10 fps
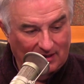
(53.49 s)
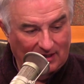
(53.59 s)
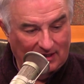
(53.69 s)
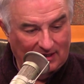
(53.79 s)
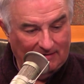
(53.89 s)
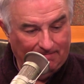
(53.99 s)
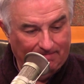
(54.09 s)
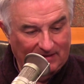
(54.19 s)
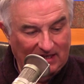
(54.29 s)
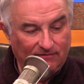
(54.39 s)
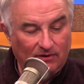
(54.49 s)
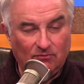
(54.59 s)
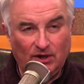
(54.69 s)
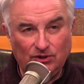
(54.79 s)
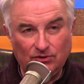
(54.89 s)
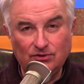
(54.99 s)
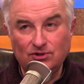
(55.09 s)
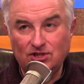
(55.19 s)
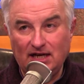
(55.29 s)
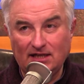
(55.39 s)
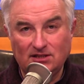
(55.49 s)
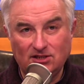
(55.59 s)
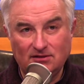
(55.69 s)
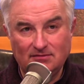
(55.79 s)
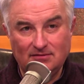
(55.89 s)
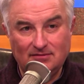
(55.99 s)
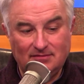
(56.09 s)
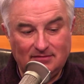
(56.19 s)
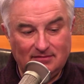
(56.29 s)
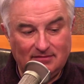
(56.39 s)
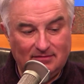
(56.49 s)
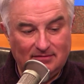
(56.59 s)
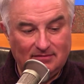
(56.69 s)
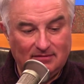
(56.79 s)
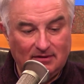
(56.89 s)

Um, even when you use how many Chat, can actually do much with it?